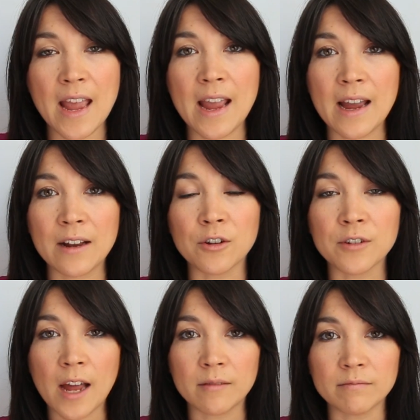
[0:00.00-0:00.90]
and you're
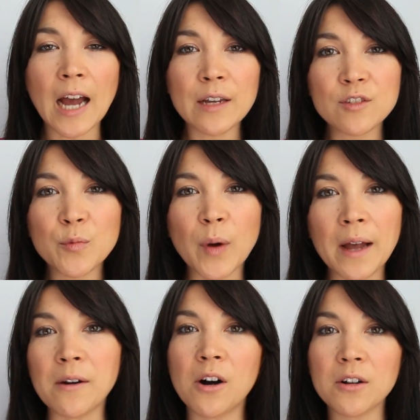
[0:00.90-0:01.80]
done. I used to
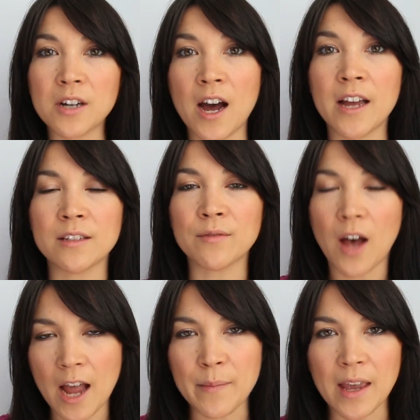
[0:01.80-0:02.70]
buy all kinds of
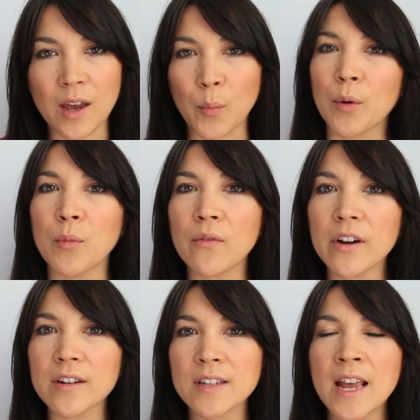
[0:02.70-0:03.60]
eye makeup
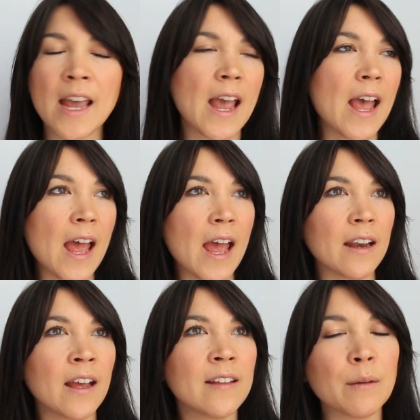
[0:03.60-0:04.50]
removers,
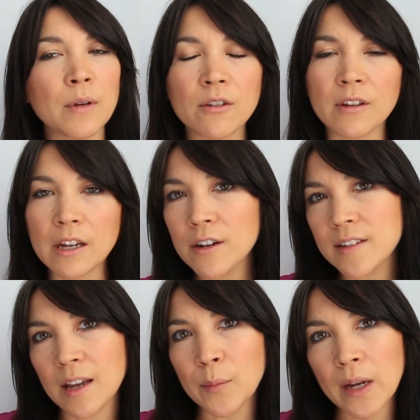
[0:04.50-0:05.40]
and they would either
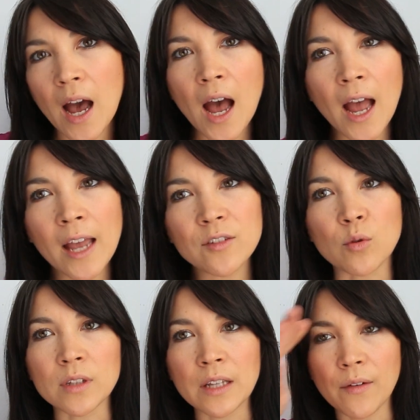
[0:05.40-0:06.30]
irritate my eyes
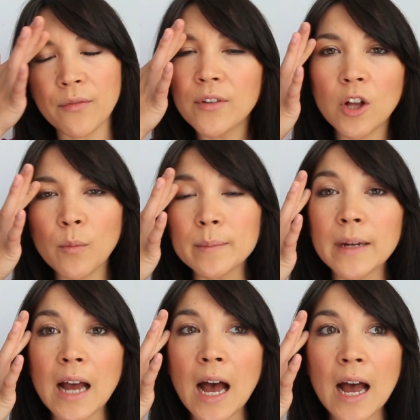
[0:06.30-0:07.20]
or leave a film on
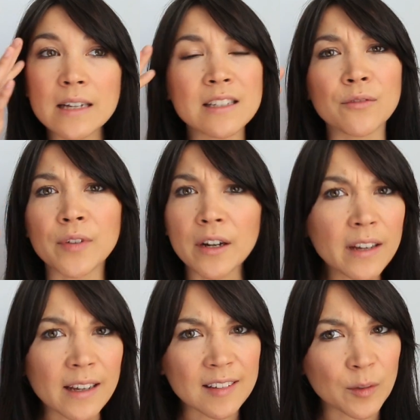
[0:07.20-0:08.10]
my eyes. They're
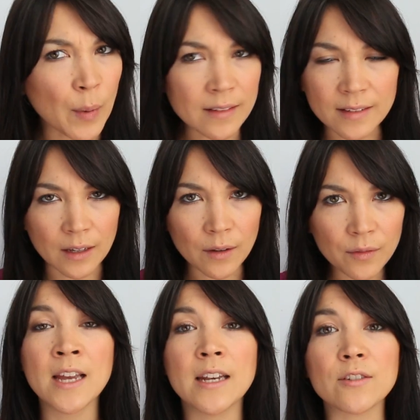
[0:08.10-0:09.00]
very
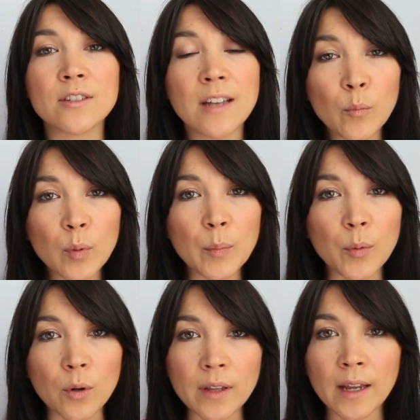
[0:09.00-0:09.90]
expensive. Now, some
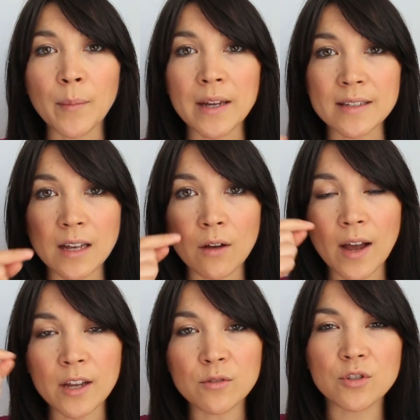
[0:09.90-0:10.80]
people, like myself,
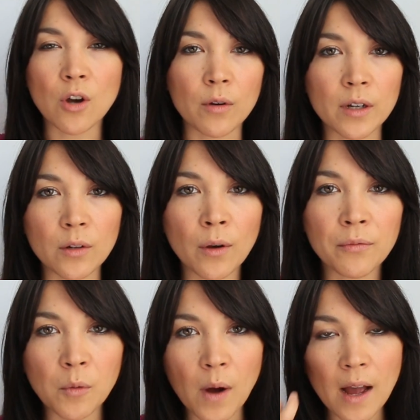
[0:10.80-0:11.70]
I used coconut oil
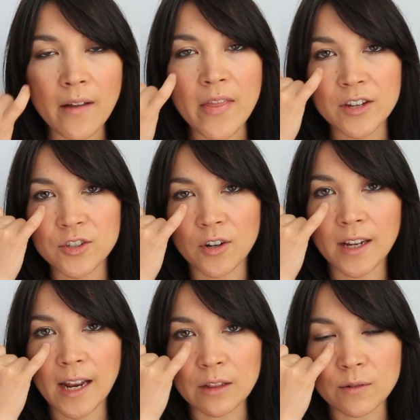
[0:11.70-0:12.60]
for a while, and then I
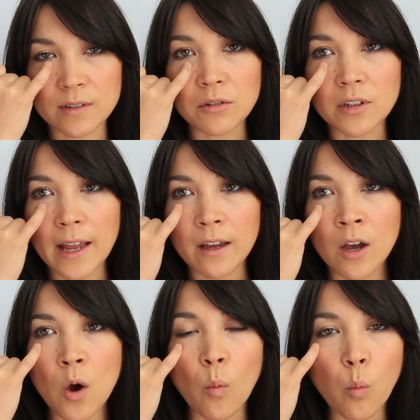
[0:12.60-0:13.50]
started getting those little like
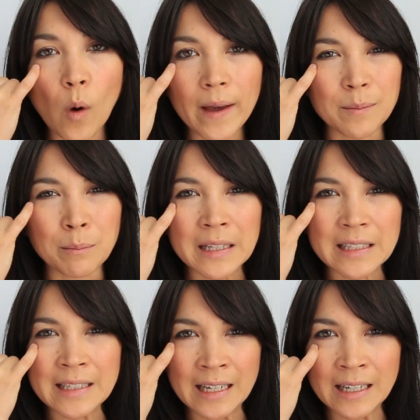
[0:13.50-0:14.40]
white
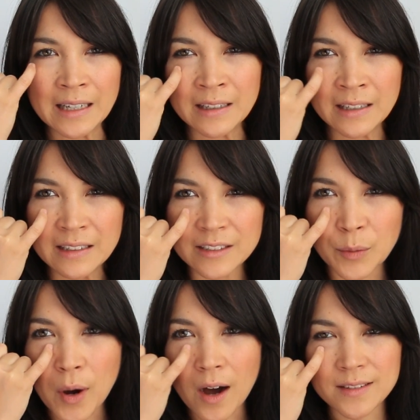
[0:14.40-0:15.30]
milia
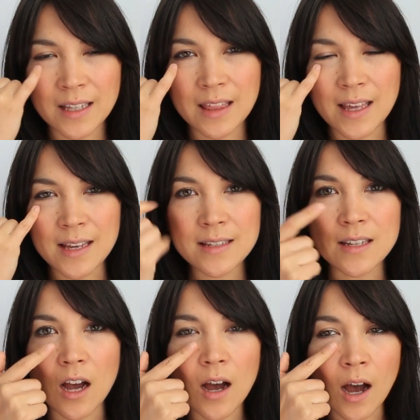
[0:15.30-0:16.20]
deposit things
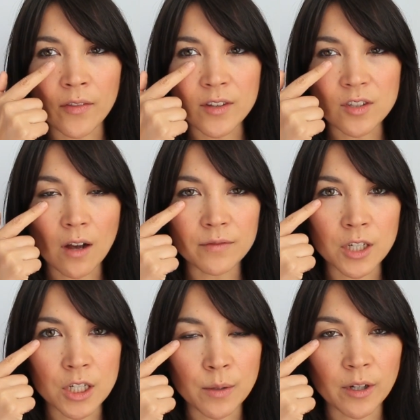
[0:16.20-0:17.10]
on the soft
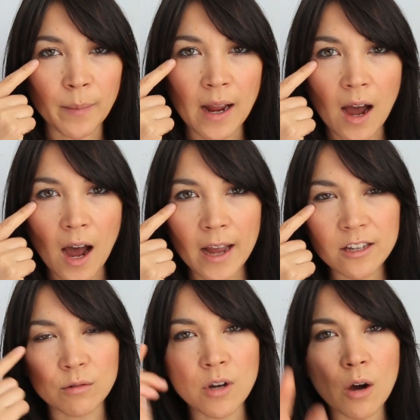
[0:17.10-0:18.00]
tissue under my eye.
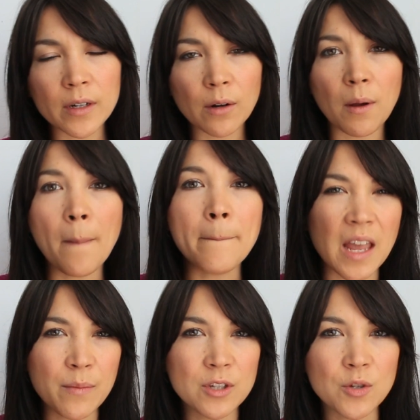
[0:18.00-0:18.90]
So coconut oil
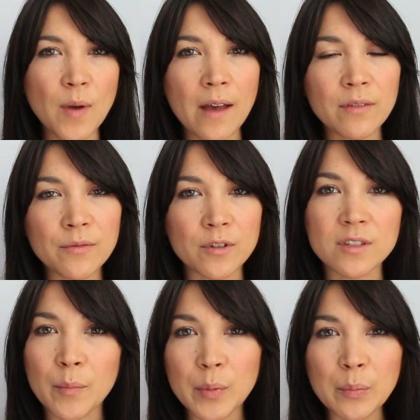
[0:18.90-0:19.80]
may be too heavy for
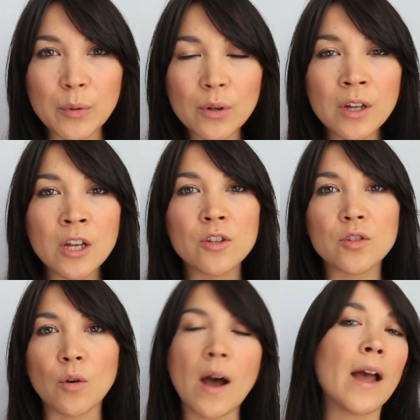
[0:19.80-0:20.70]
some people,
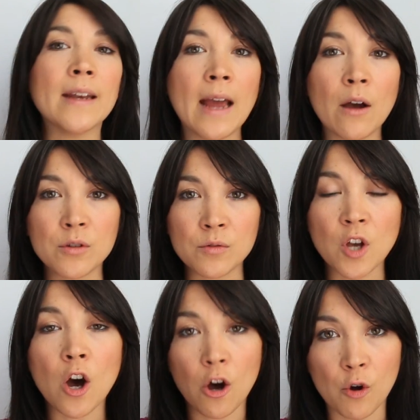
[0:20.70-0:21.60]
so I now use
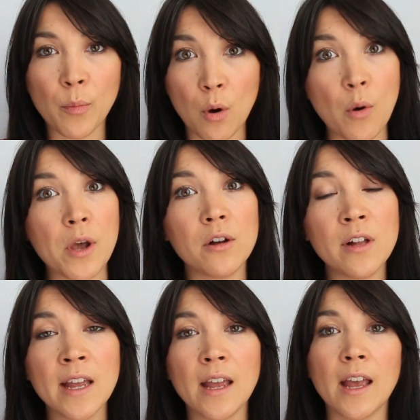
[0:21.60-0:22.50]
jojoba oil,
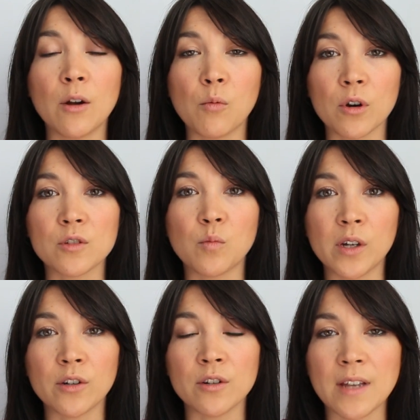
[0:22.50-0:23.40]
and it works
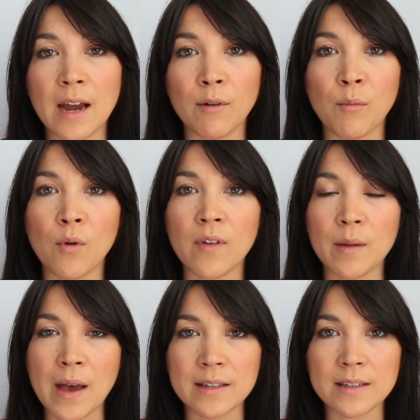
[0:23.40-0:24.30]
wonders at
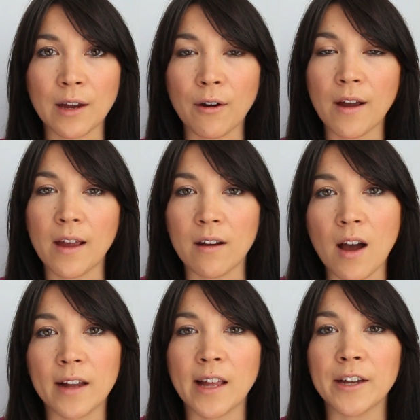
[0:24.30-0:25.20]
removing mascara and
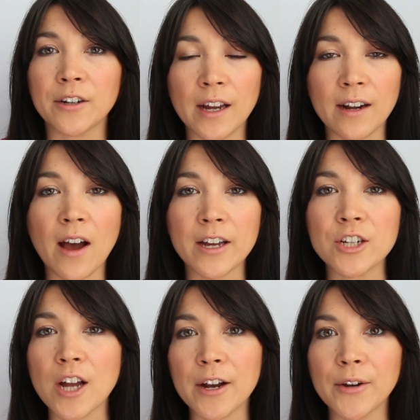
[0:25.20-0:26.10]
eyeliner and
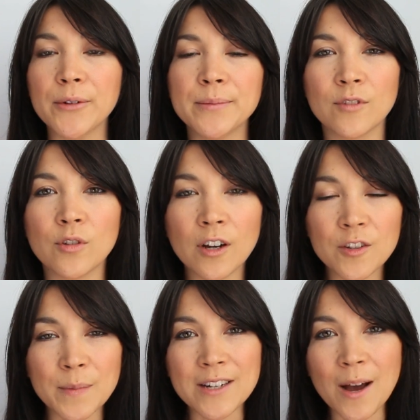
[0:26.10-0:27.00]
eyeshadow. So
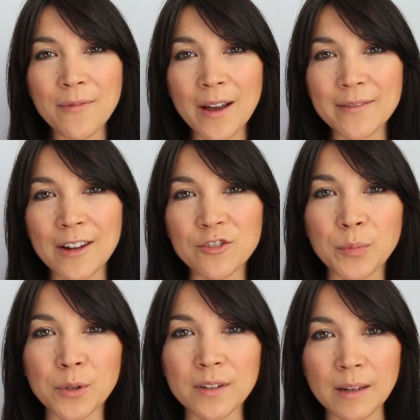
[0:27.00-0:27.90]
there's my top 5 natural
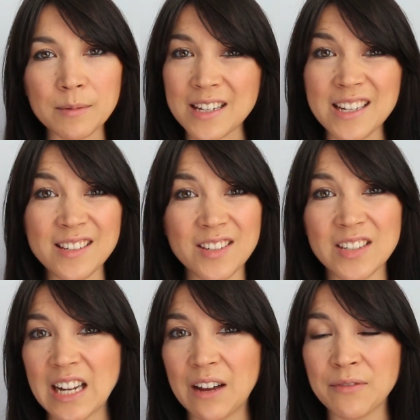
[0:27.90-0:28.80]
beauty tips. Easy
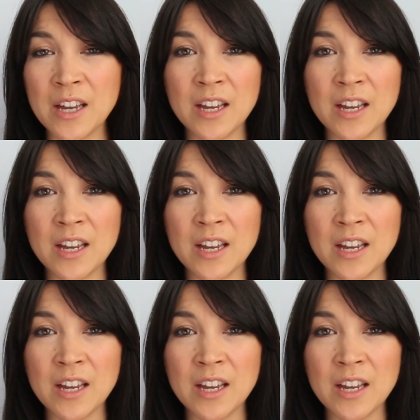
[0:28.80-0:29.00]
stuff.